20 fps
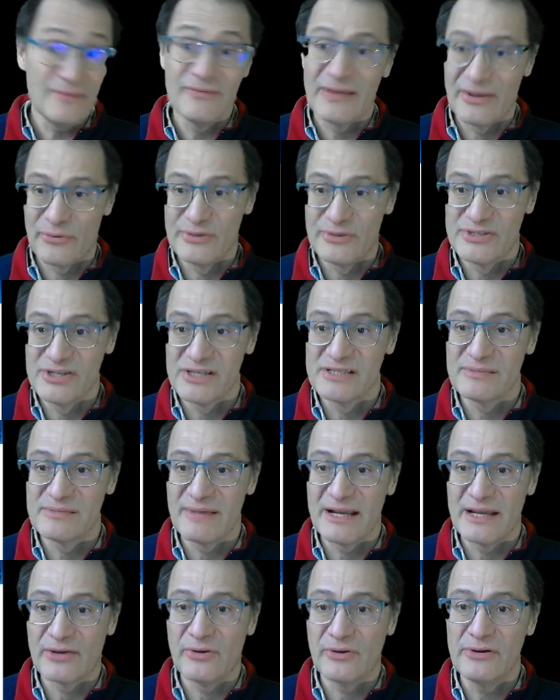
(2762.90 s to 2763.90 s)
which is very
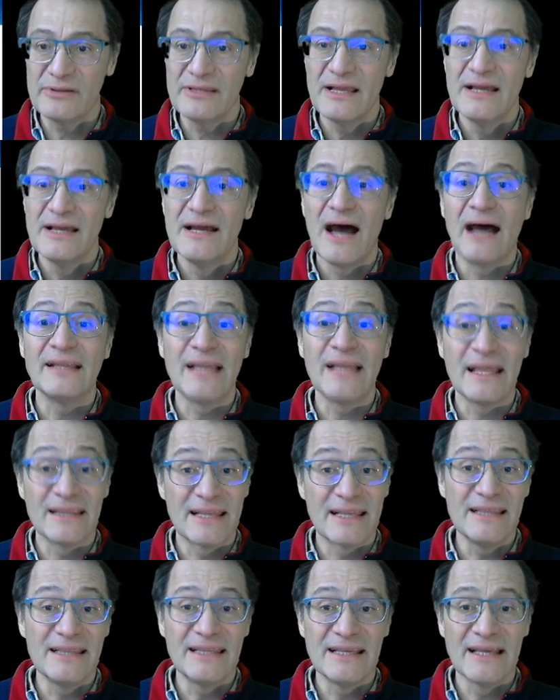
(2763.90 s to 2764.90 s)
cold, and a
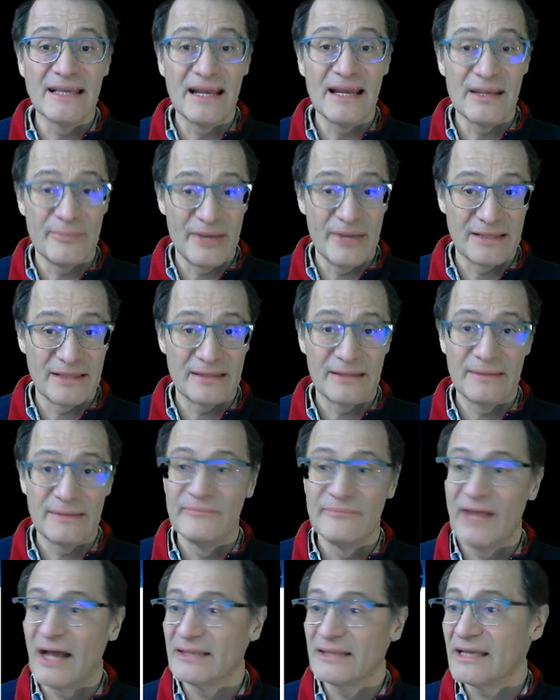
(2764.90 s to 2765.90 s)
heating element,
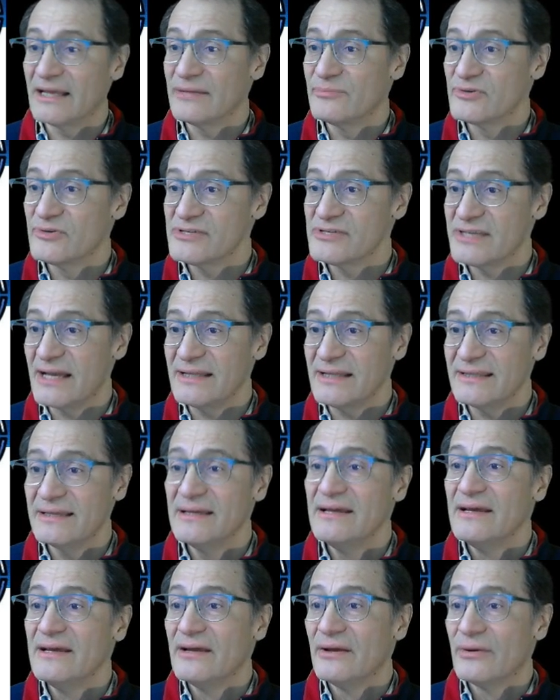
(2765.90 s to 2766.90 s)
a thermostat,
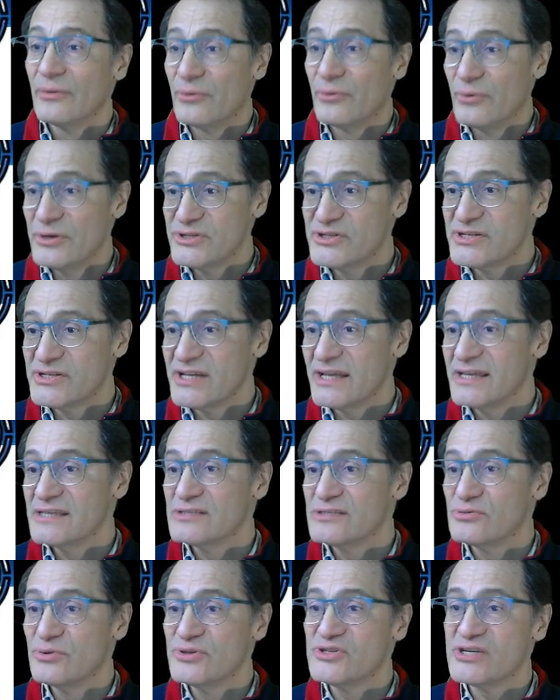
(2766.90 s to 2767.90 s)
which
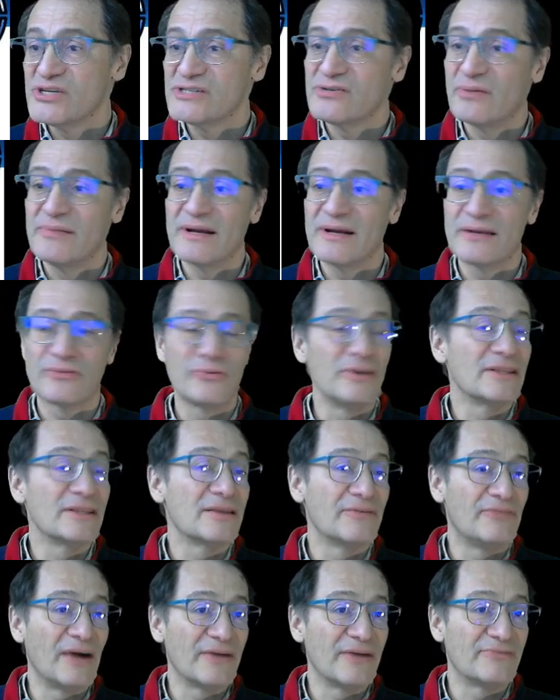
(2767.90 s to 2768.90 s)
switches over
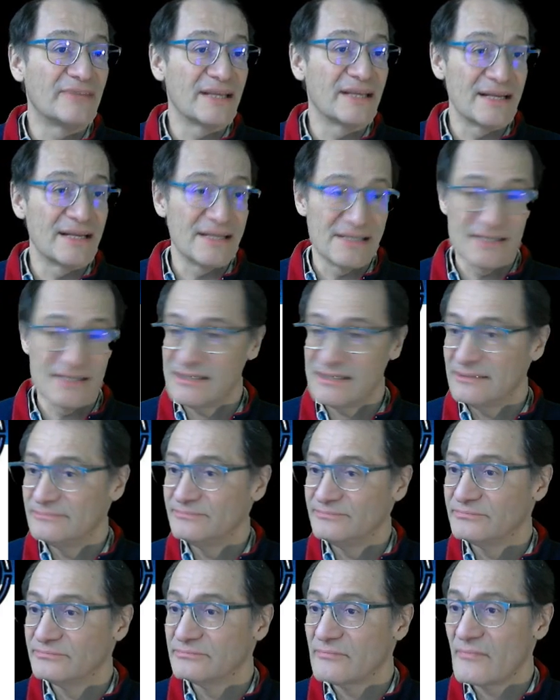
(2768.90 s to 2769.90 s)
25 degrees.
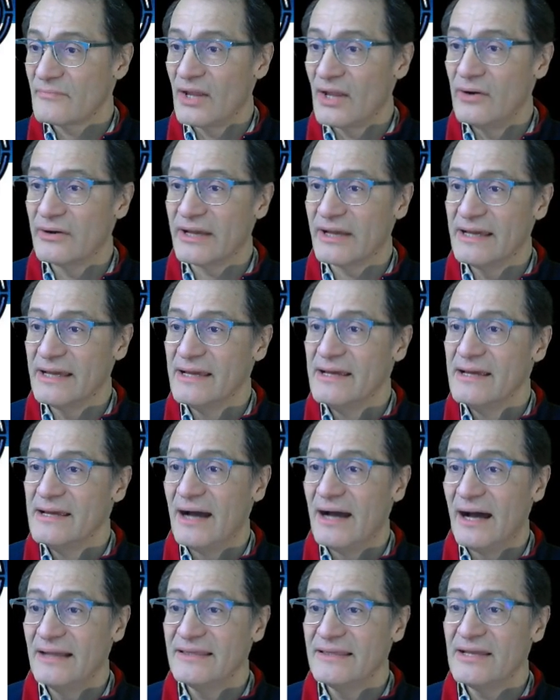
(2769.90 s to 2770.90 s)
Okay,
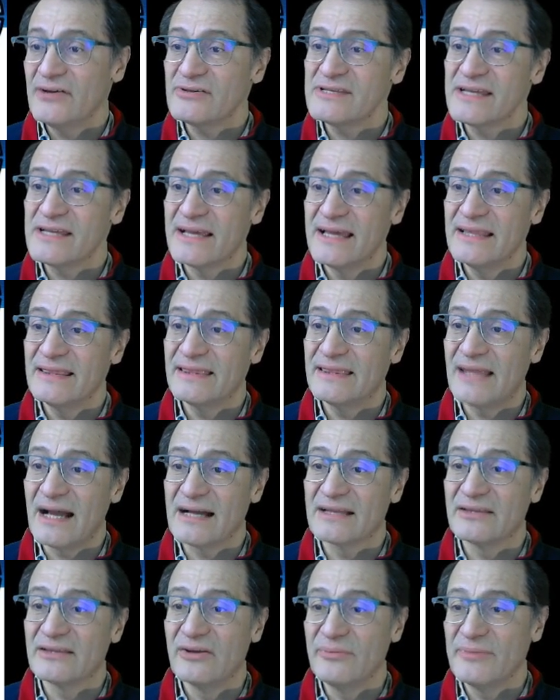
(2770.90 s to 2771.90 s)
and the oxygen tank
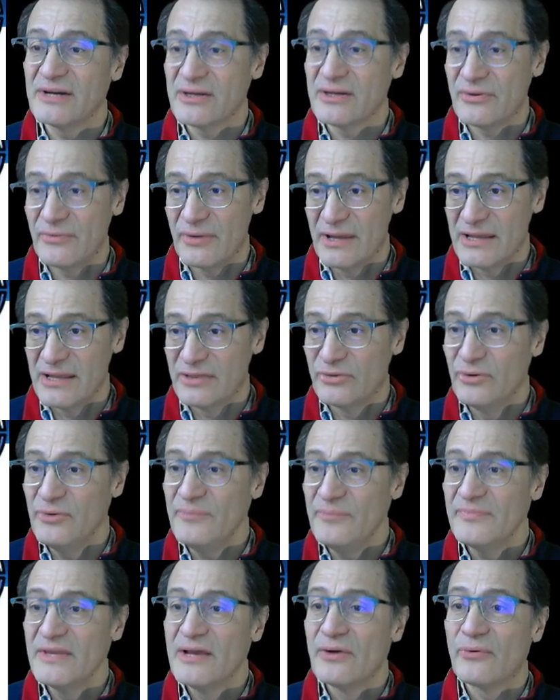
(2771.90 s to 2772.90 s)
number 2
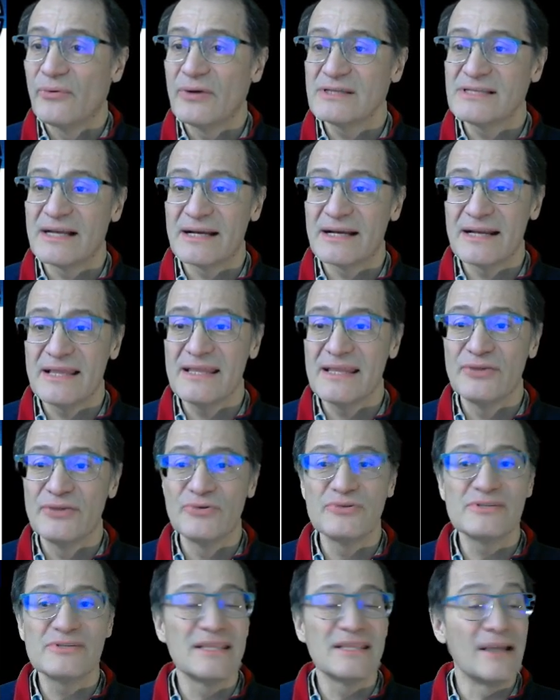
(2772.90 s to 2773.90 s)
was already
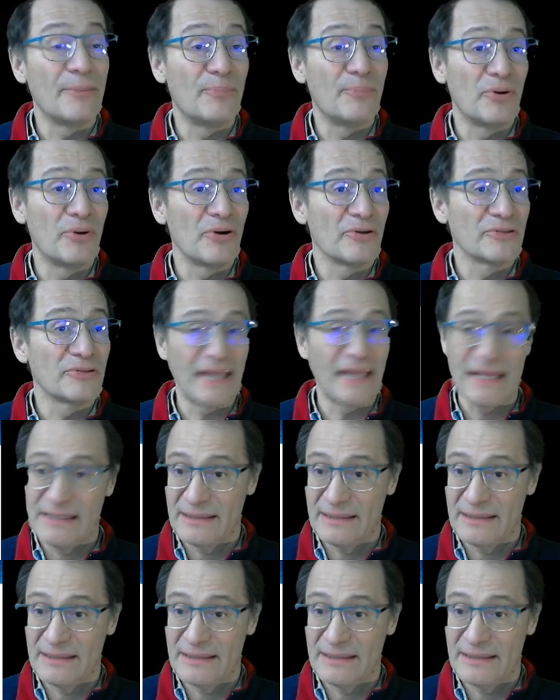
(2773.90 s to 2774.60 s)
used in Apollo 10.